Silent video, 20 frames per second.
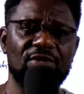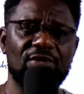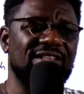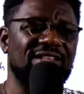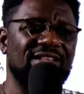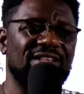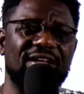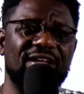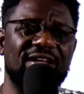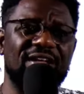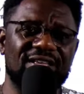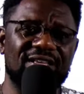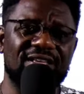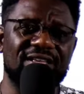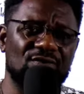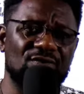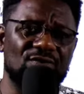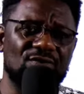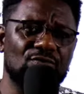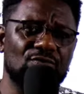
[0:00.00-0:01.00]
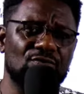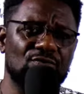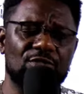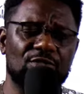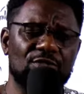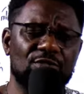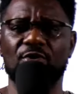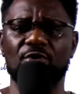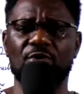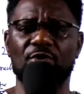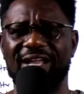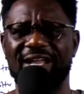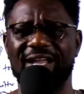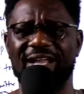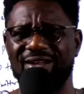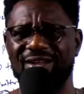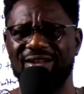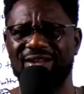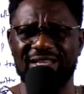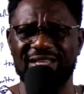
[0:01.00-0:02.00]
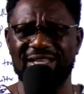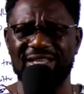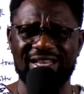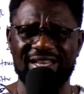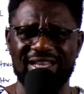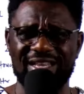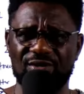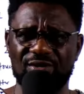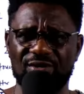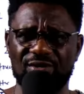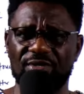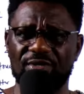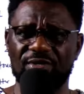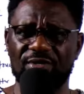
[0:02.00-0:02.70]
that they will just block your account and then they won't give you